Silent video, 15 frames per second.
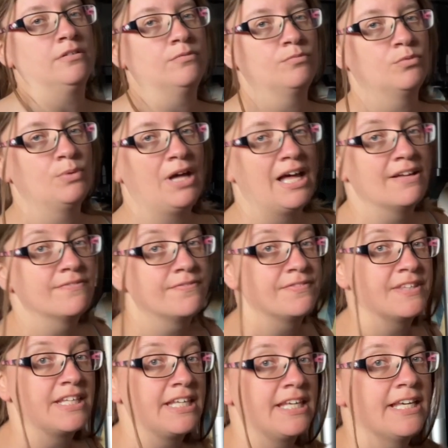We'll have
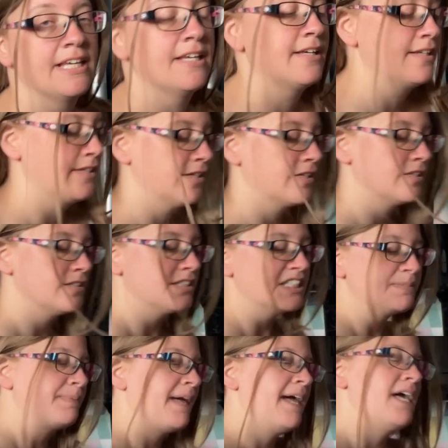the
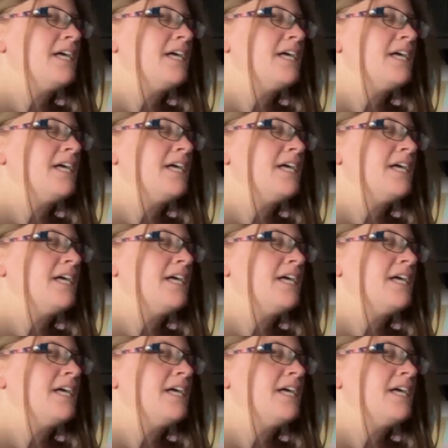spare